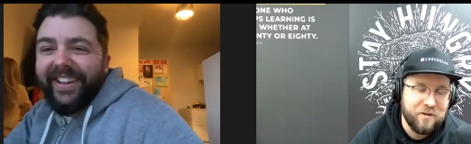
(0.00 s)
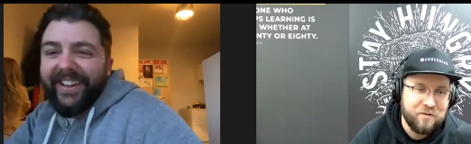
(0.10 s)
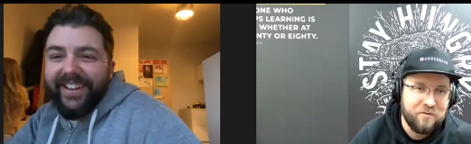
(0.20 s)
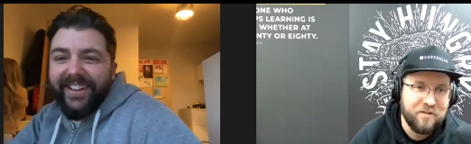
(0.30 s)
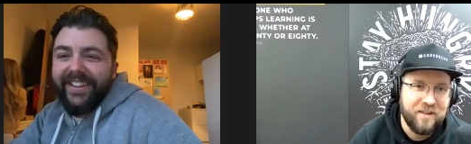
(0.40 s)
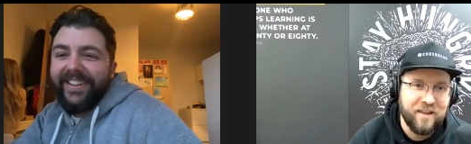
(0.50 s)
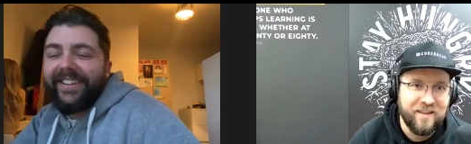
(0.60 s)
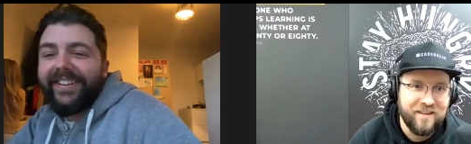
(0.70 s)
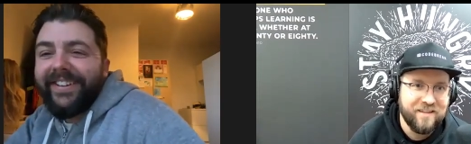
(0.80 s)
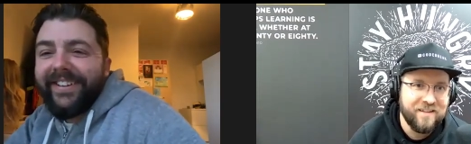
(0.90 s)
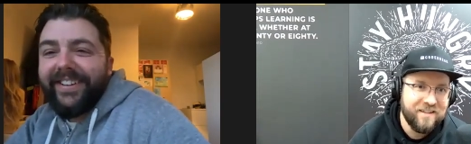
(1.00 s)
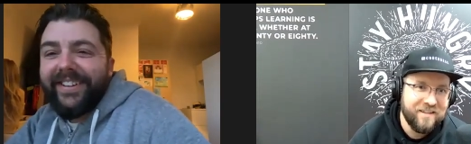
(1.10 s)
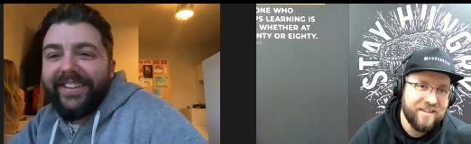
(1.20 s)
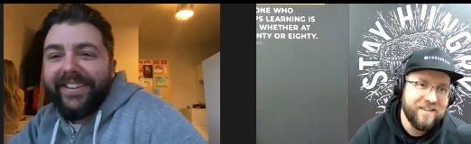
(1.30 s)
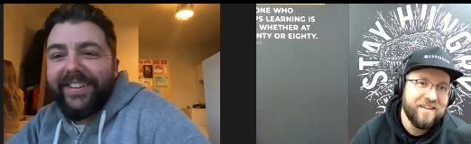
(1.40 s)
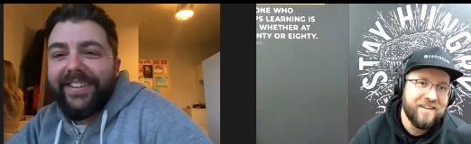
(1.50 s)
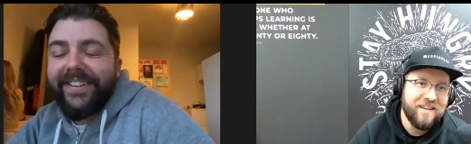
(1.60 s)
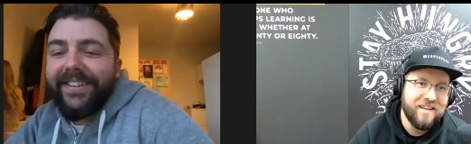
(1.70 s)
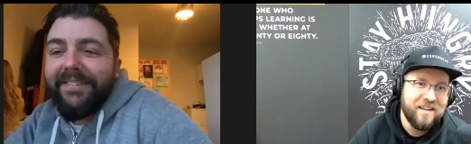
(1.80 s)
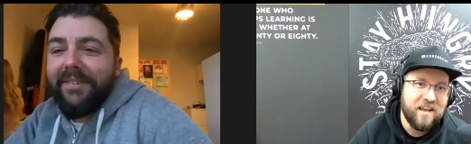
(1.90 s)
Speaker 1: whilst we're on that.
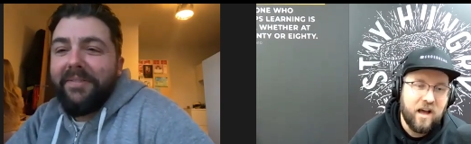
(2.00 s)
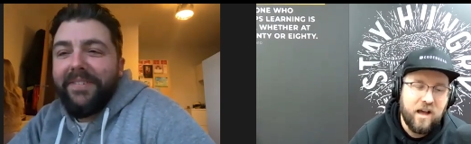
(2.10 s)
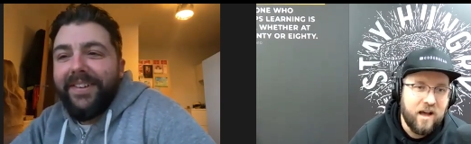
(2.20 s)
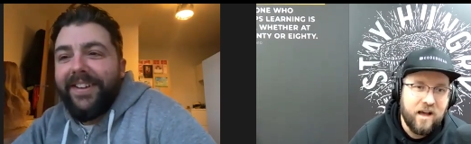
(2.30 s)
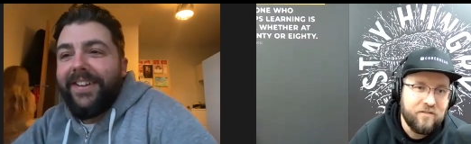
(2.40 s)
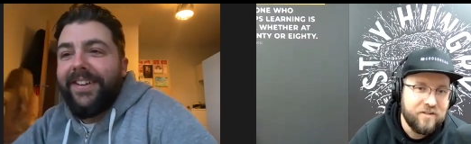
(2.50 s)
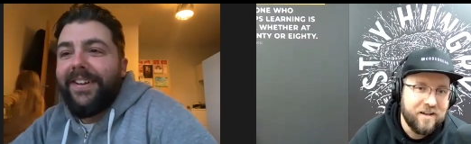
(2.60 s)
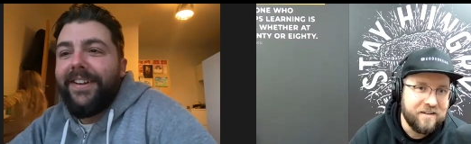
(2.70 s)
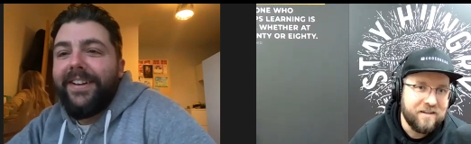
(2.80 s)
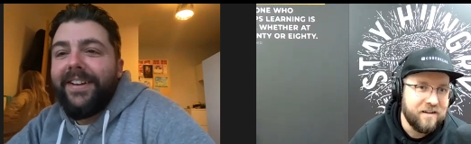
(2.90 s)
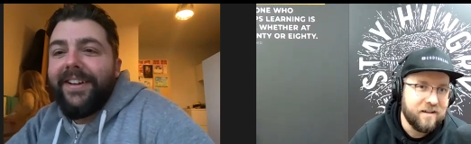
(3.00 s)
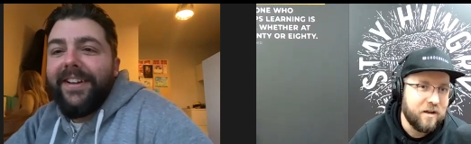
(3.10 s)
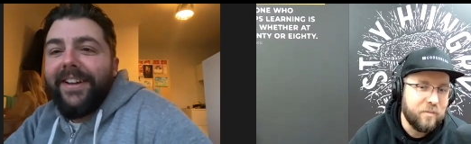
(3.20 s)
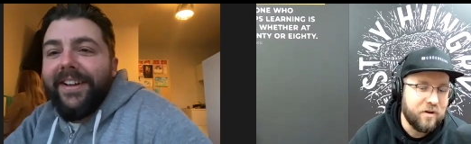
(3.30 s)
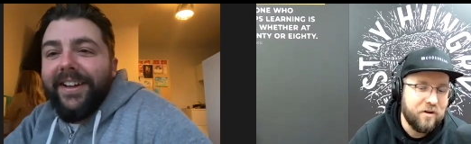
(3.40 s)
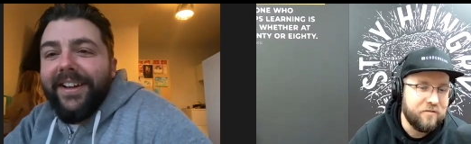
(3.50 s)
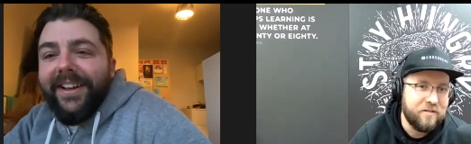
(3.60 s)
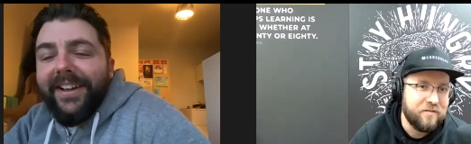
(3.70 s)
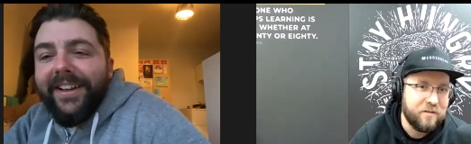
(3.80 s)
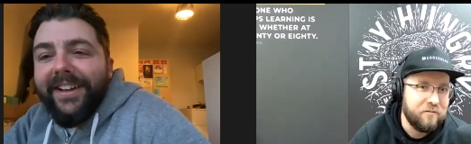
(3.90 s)
Go on. I, I haven't had a cup of
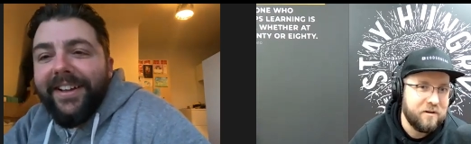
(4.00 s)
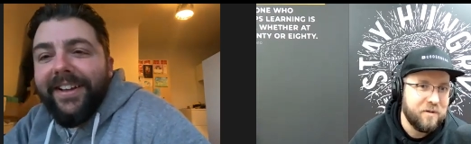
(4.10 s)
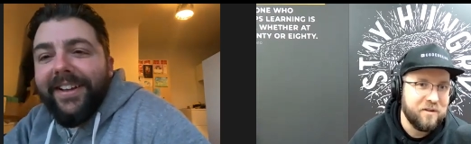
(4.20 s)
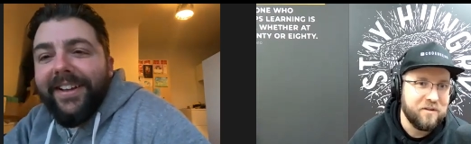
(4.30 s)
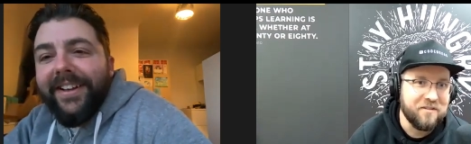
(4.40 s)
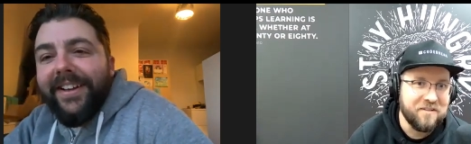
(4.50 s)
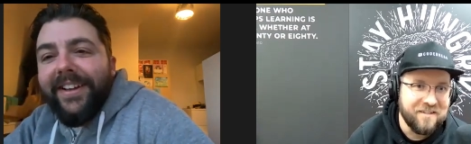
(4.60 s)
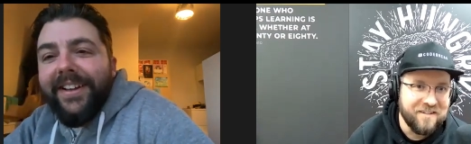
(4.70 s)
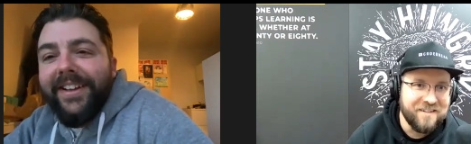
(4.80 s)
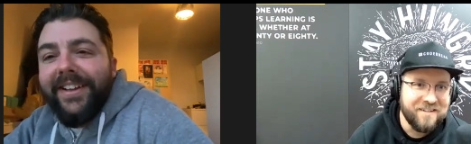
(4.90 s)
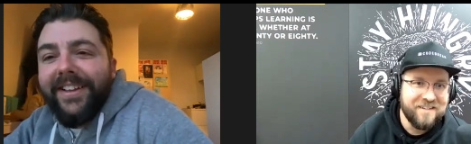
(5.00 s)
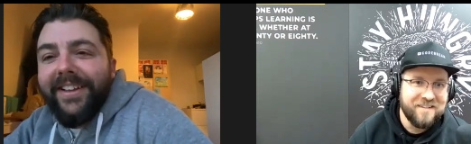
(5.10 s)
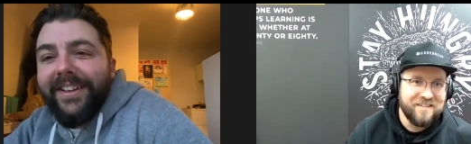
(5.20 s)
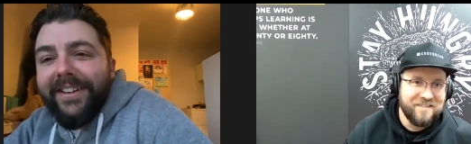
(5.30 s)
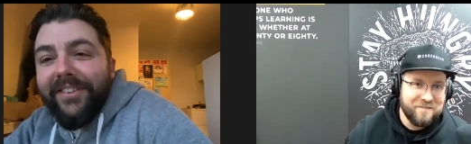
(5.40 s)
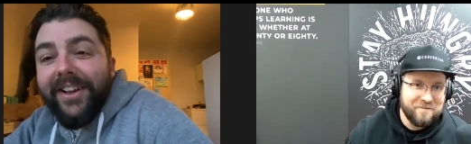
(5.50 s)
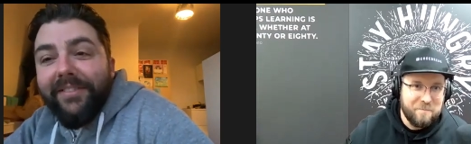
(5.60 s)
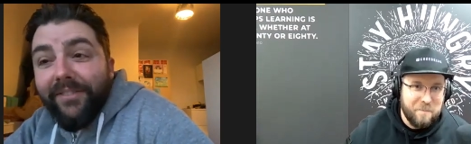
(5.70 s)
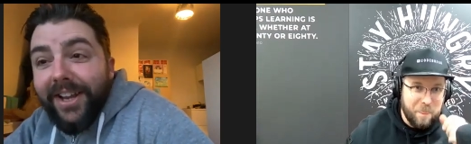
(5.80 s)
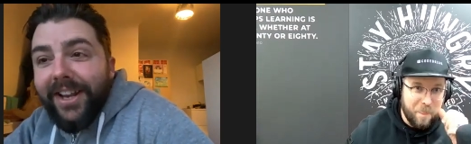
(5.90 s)
coffee for three months.
Speaker 2: Re-
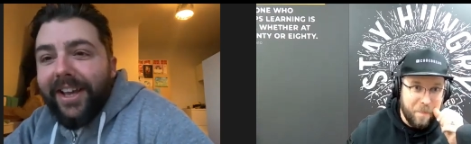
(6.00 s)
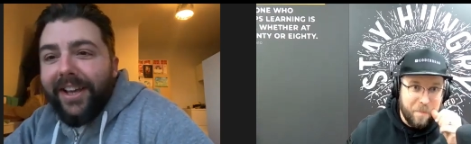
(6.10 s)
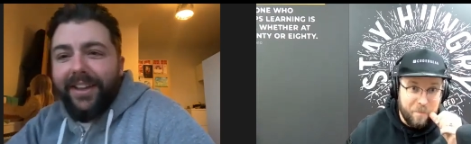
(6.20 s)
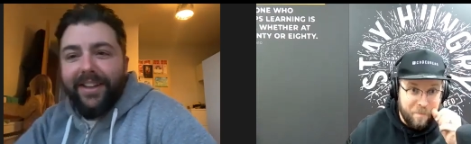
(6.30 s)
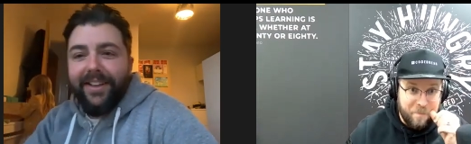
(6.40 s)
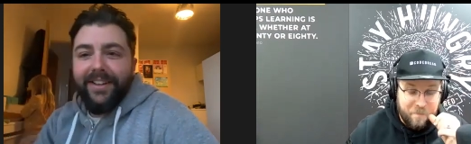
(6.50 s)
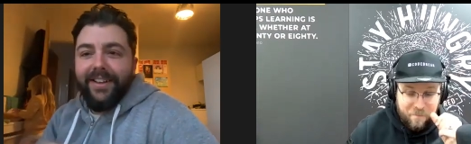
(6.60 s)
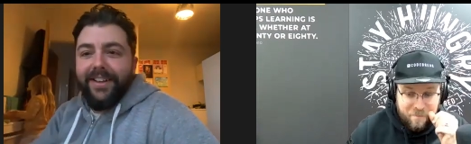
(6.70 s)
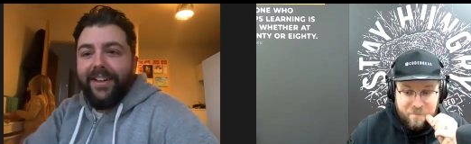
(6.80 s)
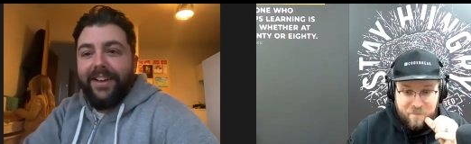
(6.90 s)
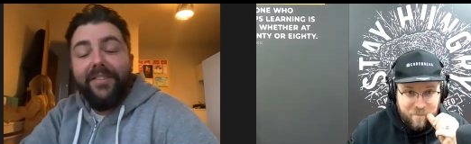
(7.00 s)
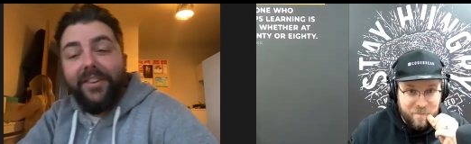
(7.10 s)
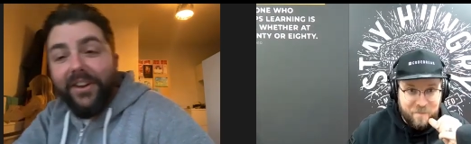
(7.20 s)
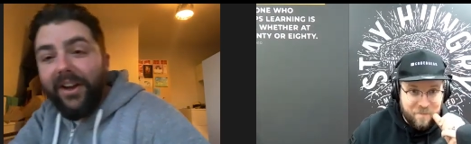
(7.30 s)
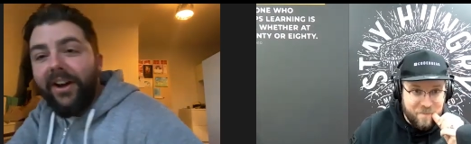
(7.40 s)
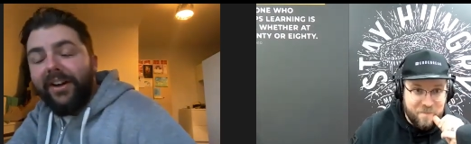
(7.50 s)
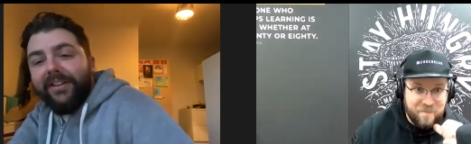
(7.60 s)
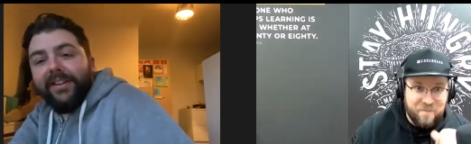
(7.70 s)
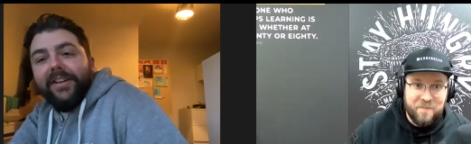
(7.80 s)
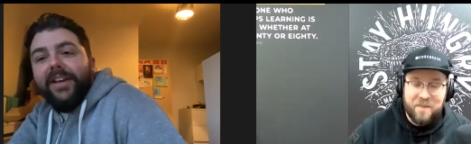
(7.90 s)
Really? Mm. Have you not?
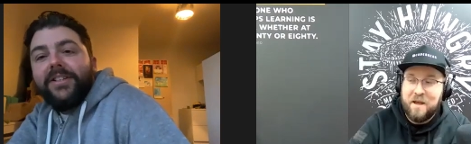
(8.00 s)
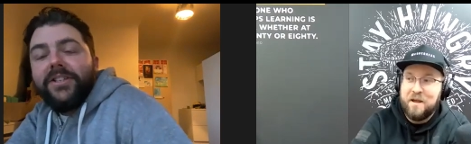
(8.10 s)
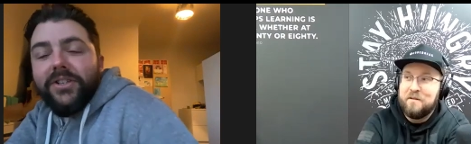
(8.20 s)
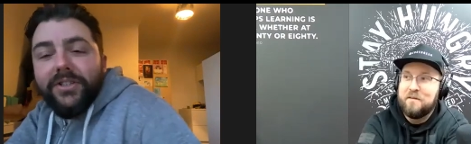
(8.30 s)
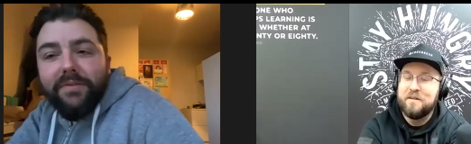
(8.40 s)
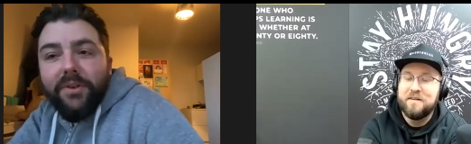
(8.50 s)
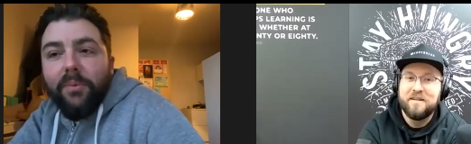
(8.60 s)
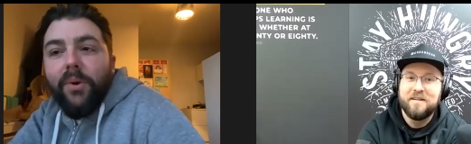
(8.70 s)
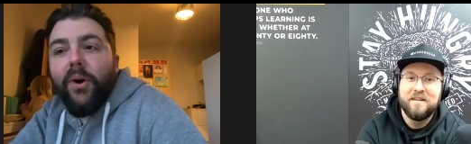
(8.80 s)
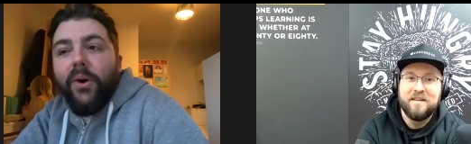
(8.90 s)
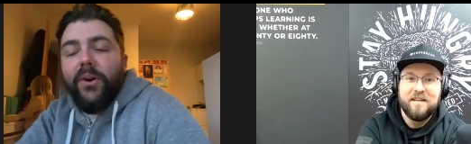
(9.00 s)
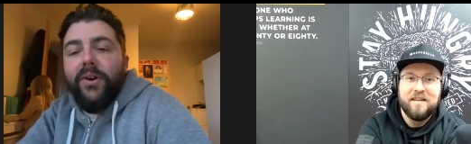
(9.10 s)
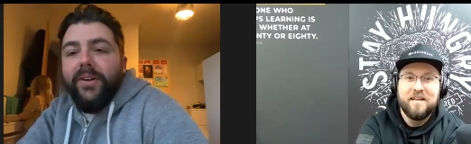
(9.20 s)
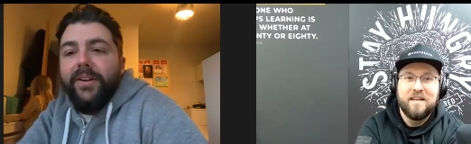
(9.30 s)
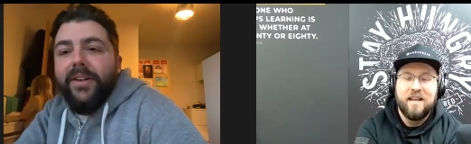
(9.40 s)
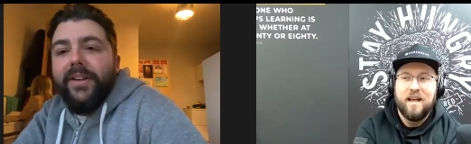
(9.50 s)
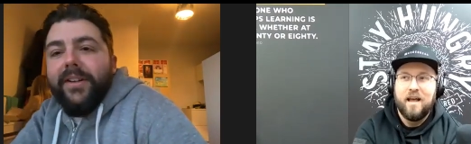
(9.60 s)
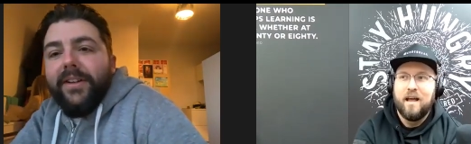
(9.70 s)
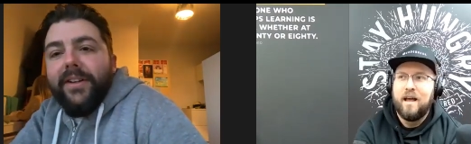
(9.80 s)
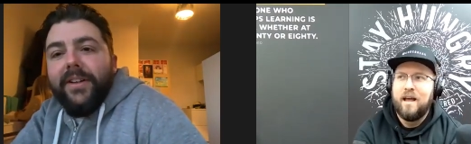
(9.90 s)
No. Is this because of your walk?
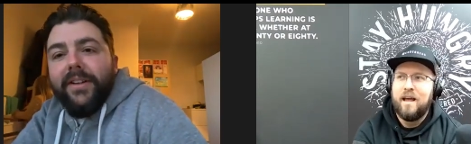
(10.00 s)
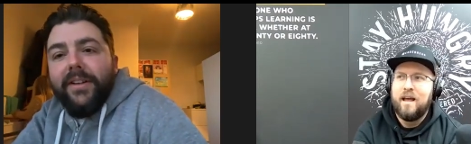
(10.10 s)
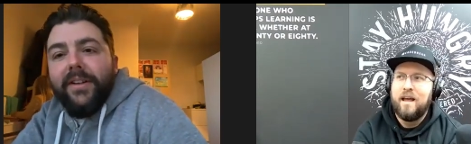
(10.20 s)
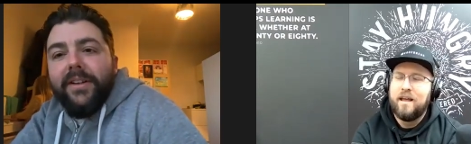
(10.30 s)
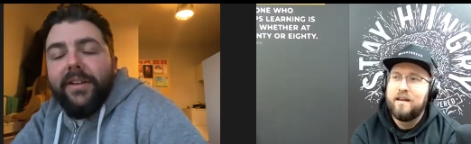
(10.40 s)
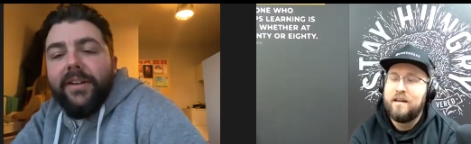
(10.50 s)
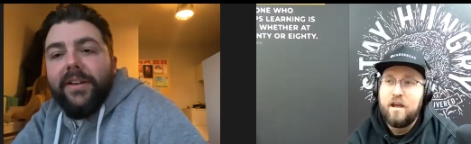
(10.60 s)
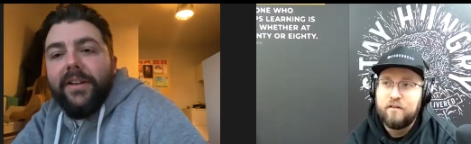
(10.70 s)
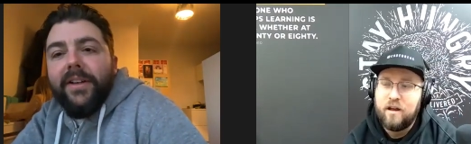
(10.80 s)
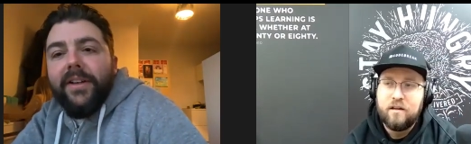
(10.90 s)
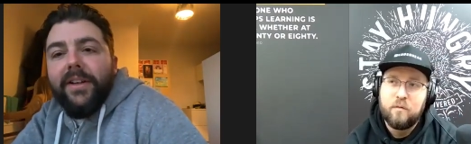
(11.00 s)
Speaker 1: Uh, no, uh,